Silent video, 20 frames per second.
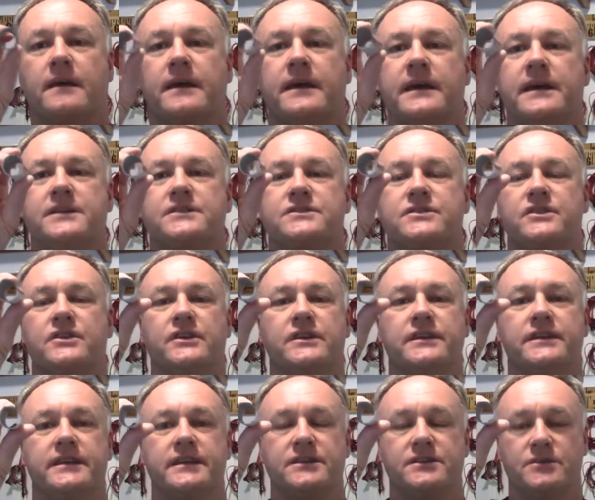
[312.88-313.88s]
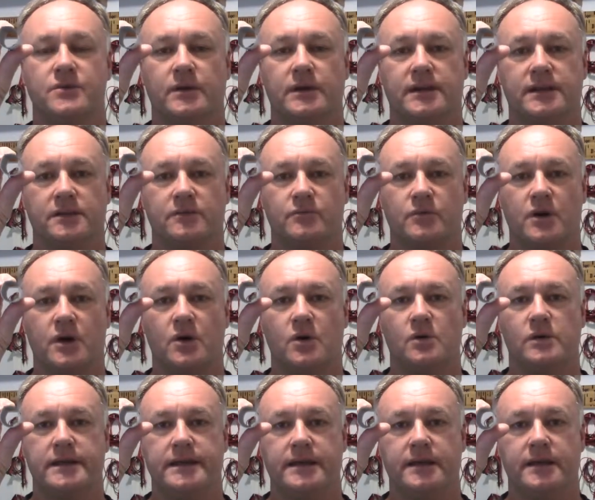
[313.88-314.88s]
and turned it into a little
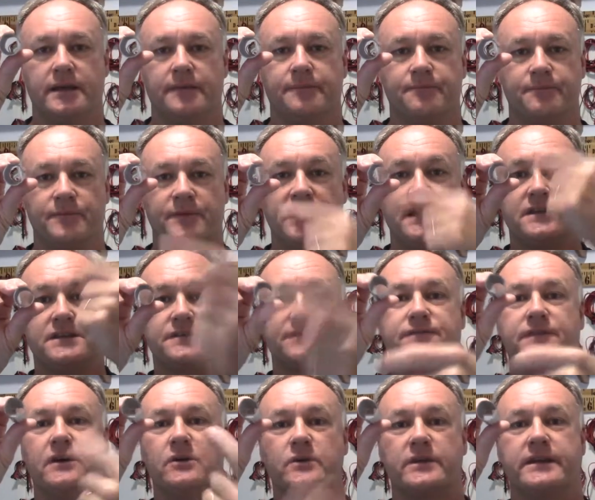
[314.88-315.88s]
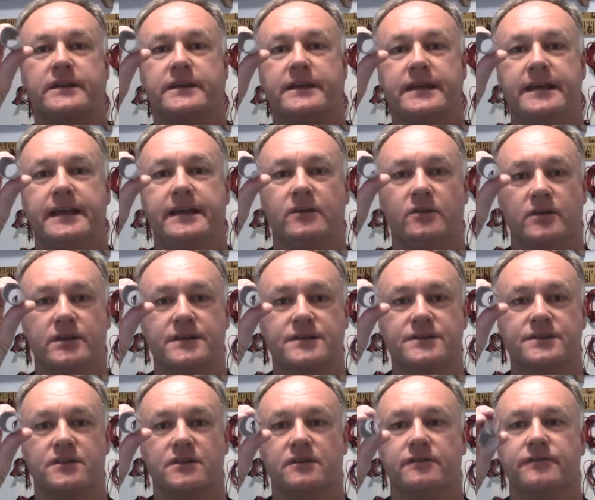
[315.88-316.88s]
roll here and just folded it in on
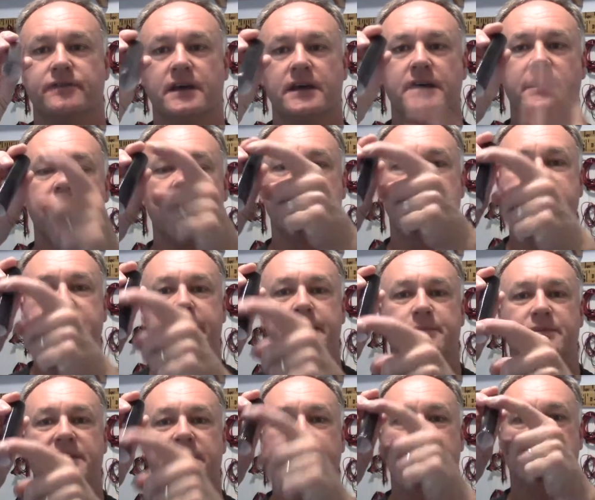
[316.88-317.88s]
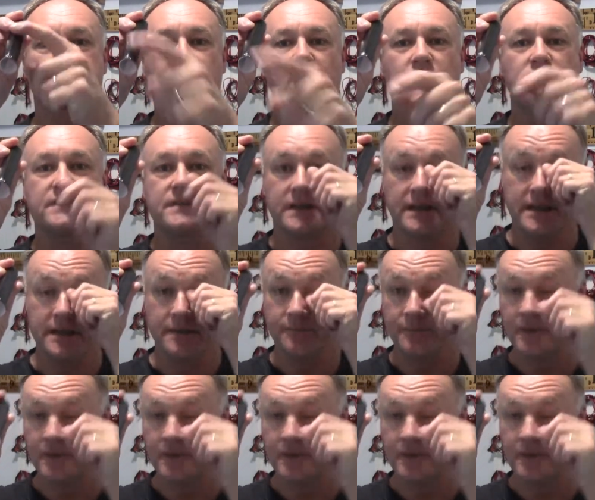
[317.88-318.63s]
itself, taped it up nicely.